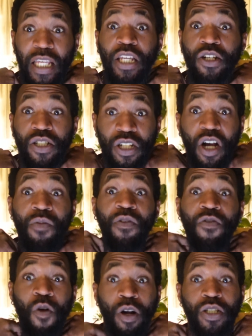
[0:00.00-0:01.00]
years ago,
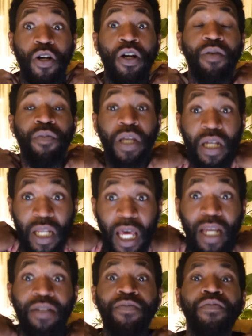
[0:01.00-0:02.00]
before I started being
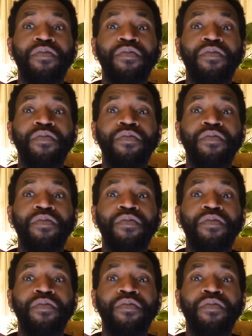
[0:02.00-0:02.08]
like